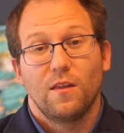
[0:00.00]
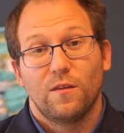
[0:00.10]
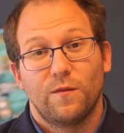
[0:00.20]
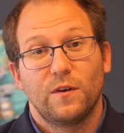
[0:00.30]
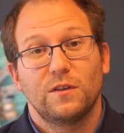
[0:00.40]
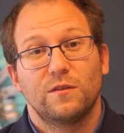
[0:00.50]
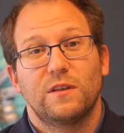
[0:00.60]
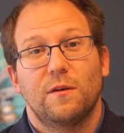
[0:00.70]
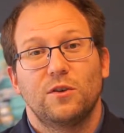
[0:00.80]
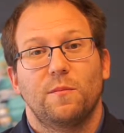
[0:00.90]
The first of
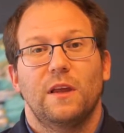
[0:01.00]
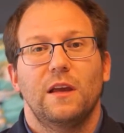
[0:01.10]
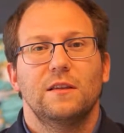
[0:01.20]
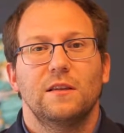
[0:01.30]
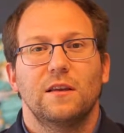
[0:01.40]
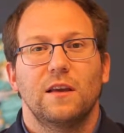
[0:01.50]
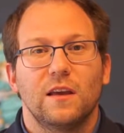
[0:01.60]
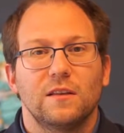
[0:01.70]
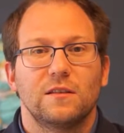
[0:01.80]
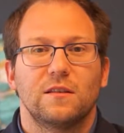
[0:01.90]
such update
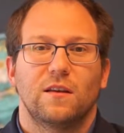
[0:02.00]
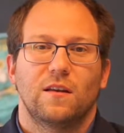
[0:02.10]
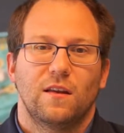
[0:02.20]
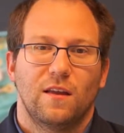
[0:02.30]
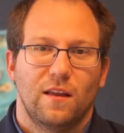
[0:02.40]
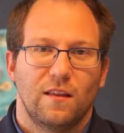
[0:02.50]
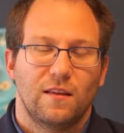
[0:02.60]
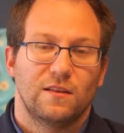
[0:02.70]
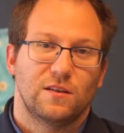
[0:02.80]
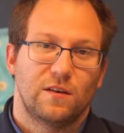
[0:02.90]
is
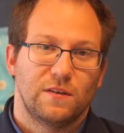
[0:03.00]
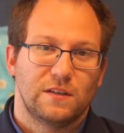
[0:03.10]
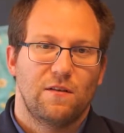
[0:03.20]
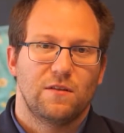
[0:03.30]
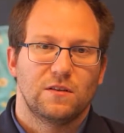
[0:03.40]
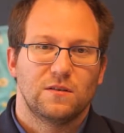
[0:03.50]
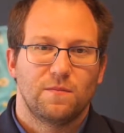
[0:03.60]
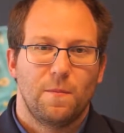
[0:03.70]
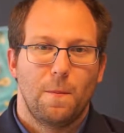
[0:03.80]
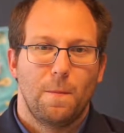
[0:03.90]
the service levels.
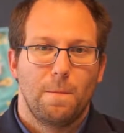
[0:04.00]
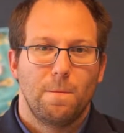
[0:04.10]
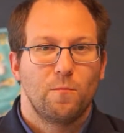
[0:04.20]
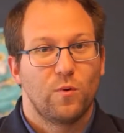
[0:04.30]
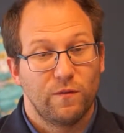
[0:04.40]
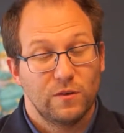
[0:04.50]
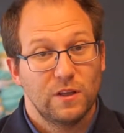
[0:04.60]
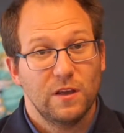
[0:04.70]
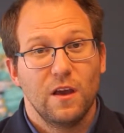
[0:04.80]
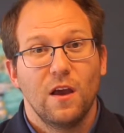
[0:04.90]

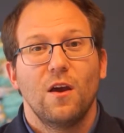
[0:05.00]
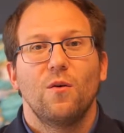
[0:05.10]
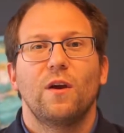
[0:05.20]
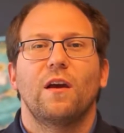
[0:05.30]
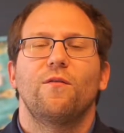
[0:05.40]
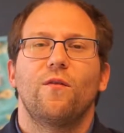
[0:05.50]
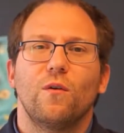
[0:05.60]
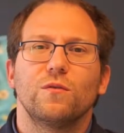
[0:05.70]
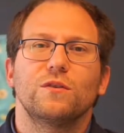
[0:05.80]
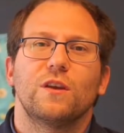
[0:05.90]
Previously, we have
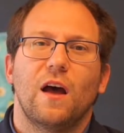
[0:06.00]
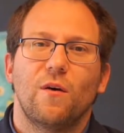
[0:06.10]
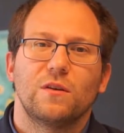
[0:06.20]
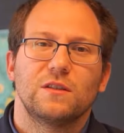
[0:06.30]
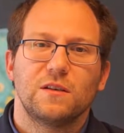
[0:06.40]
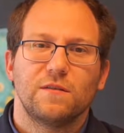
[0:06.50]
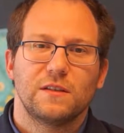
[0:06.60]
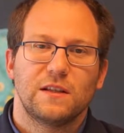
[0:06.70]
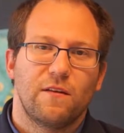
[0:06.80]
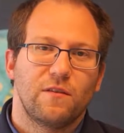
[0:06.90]
focused our
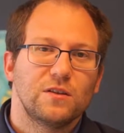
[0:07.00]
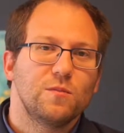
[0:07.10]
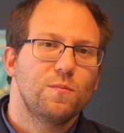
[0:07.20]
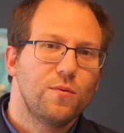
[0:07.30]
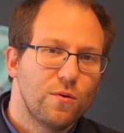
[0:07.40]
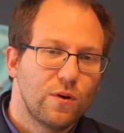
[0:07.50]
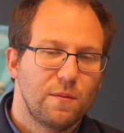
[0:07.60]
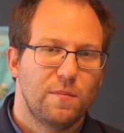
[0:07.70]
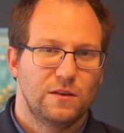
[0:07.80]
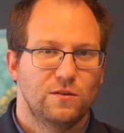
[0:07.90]
service levels
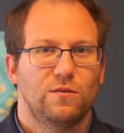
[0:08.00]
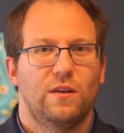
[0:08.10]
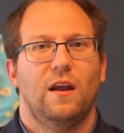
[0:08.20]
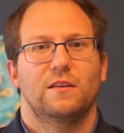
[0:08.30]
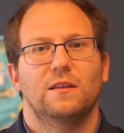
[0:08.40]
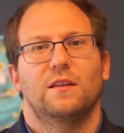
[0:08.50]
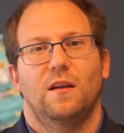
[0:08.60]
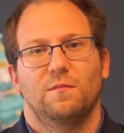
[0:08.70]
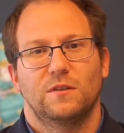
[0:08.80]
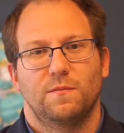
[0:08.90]
purely based on transit
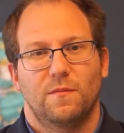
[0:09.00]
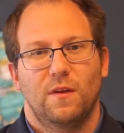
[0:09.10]
times.